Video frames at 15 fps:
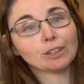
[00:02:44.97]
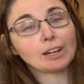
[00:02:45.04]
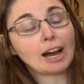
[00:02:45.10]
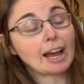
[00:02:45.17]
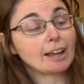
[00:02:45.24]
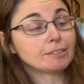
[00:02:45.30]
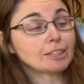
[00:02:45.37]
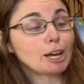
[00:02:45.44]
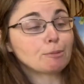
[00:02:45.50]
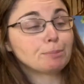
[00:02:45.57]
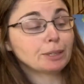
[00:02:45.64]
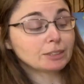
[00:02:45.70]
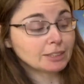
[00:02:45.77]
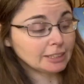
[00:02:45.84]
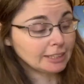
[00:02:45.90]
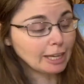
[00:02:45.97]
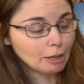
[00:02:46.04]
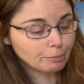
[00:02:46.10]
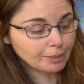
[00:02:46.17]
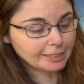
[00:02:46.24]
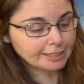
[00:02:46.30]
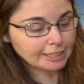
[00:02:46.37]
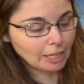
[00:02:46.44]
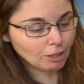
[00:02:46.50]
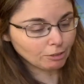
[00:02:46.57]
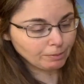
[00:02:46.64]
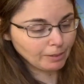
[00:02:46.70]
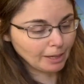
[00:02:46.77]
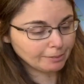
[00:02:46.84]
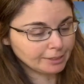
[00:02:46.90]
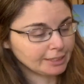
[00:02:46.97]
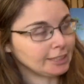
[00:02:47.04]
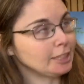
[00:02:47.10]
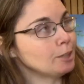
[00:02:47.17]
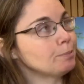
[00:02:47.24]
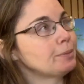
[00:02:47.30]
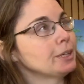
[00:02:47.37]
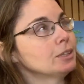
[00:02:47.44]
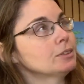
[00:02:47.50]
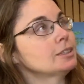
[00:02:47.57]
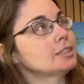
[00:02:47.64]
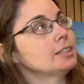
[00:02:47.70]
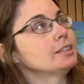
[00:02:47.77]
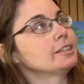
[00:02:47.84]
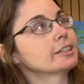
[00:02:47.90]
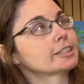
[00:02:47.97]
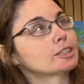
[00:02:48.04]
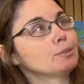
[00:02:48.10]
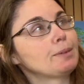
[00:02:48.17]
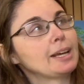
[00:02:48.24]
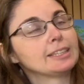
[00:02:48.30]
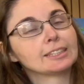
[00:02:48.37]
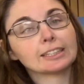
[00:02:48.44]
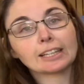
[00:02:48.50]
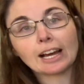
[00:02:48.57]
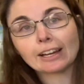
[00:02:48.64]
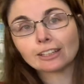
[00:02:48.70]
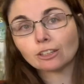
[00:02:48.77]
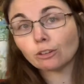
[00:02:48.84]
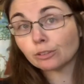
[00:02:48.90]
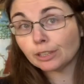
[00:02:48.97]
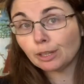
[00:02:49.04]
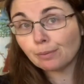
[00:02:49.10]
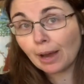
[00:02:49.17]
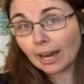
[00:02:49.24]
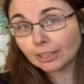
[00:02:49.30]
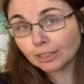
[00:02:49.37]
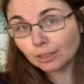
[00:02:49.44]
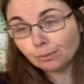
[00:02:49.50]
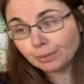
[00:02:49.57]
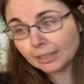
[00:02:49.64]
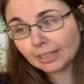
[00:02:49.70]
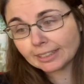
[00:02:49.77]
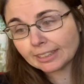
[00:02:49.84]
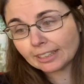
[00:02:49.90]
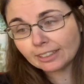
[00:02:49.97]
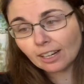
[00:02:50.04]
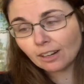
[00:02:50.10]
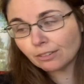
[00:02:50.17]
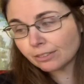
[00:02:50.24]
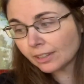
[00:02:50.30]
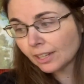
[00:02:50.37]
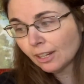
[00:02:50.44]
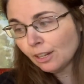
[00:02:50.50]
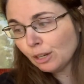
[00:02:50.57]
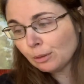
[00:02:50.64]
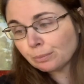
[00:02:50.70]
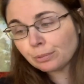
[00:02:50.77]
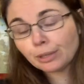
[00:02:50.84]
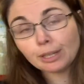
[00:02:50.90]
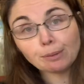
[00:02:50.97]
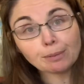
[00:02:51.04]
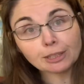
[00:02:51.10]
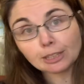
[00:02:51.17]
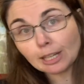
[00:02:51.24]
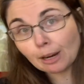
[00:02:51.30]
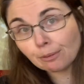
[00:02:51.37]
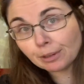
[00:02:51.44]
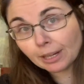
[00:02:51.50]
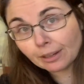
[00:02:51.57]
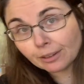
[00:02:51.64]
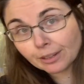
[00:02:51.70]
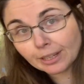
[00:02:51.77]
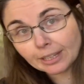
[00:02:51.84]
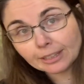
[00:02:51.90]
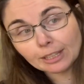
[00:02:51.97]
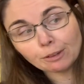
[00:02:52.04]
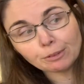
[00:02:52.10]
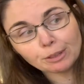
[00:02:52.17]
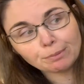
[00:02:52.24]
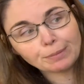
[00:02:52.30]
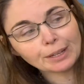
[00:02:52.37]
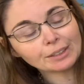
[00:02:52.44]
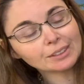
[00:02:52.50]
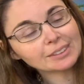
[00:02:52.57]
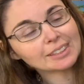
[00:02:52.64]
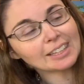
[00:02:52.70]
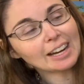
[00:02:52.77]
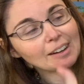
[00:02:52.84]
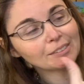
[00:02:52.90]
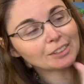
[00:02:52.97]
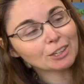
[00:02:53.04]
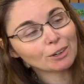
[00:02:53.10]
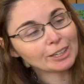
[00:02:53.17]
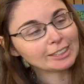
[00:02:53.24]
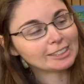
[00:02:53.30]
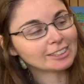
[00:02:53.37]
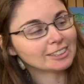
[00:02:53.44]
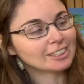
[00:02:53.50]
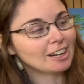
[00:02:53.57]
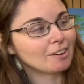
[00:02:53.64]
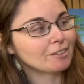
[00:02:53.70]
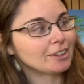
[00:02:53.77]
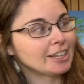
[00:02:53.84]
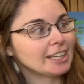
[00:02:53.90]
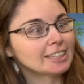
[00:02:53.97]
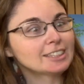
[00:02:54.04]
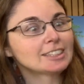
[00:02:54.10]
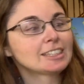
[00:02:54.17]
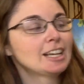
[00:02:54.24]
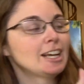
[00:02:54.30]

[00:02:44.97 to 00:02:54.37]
I have not built it yet myself. I've seen it built. It looks amazing. I can only imagine, because I love pretty much every other thing that we built, that I'm going to love this.